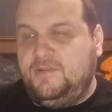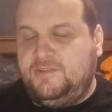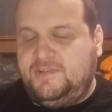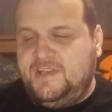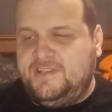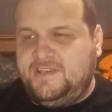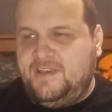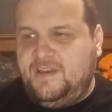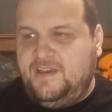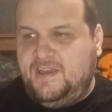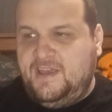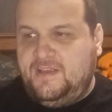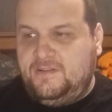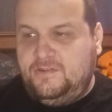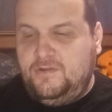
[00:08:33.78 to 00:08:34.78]
Jessica
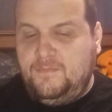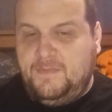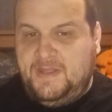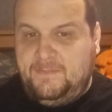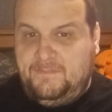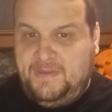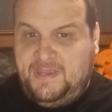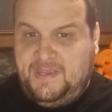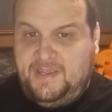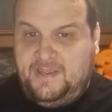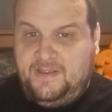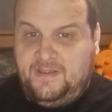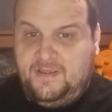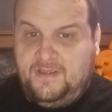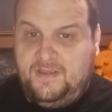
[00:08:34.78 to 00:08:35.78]
Newman
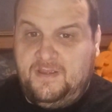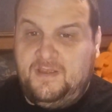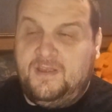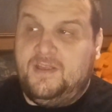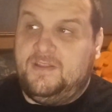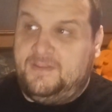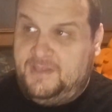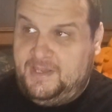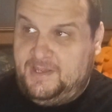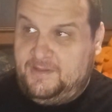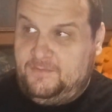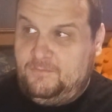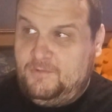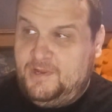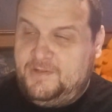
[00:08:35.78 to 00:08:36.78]
being the
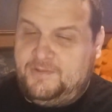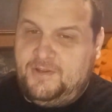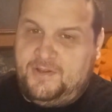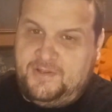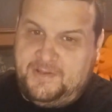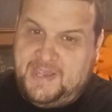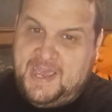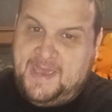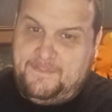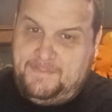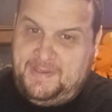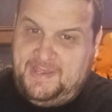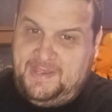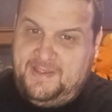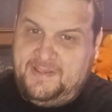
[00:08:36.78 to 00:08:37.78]
one turned to
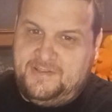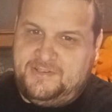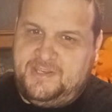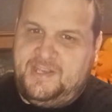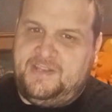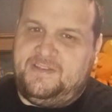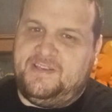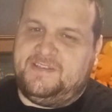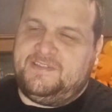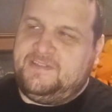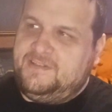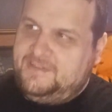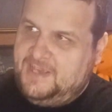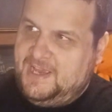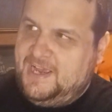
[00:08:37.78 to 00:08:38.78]
Cappy. She
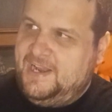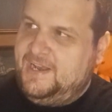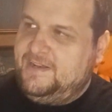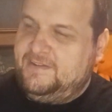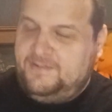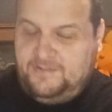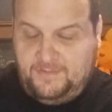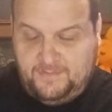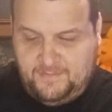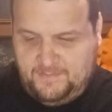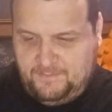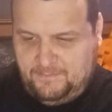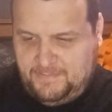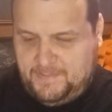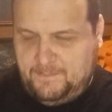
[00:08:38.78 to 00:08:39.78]
just died,
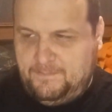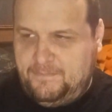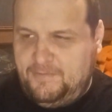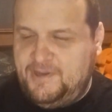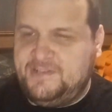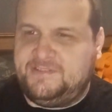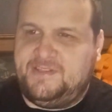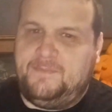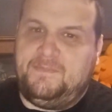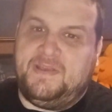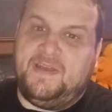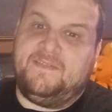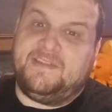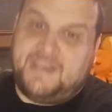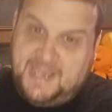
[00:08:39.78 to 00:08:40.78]
but Preston
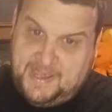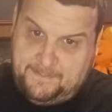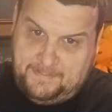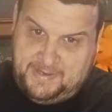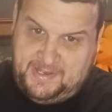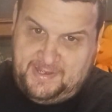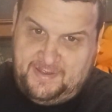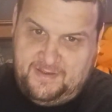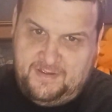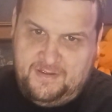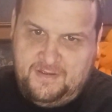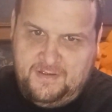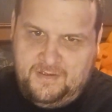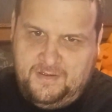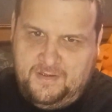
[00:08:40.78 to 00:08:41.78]
becomes Cappy.
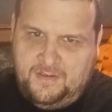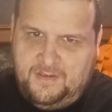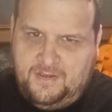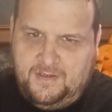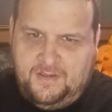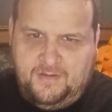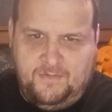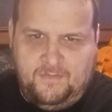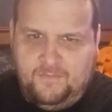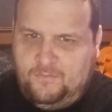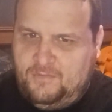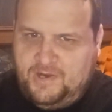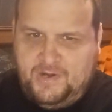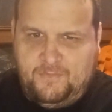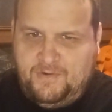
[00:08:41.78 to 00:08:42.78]

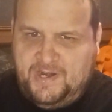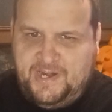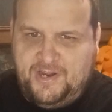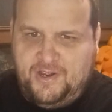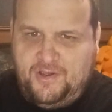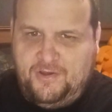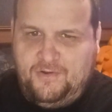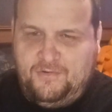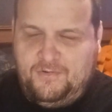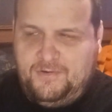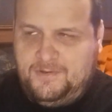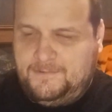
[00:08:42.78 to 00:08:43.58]
What a way to go.